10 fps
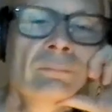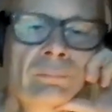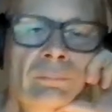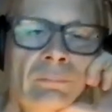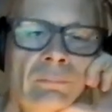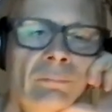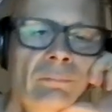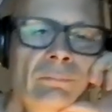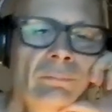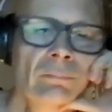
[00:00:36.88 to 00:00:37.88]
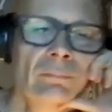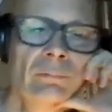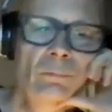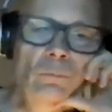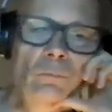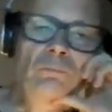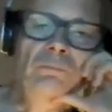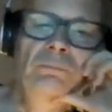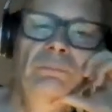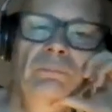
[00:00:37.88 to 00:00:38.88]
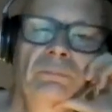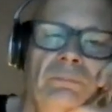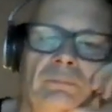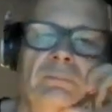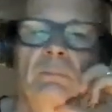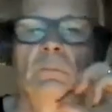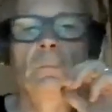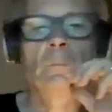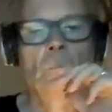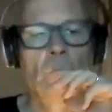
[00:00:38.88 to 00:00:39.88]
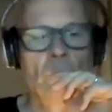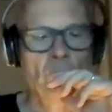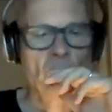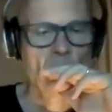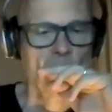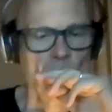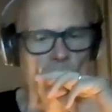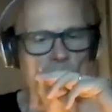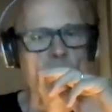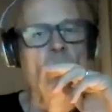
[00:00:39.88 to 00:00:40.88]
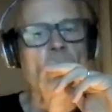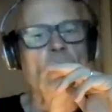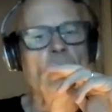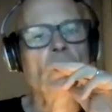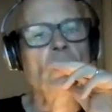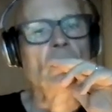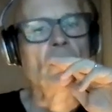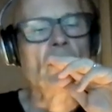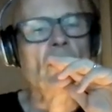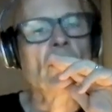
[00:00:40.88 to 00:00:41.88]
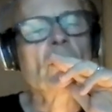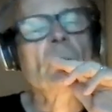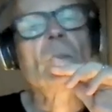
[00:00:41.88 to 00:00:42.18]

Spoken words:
be the tenders of this garden that has been here for a mere 20 years now, that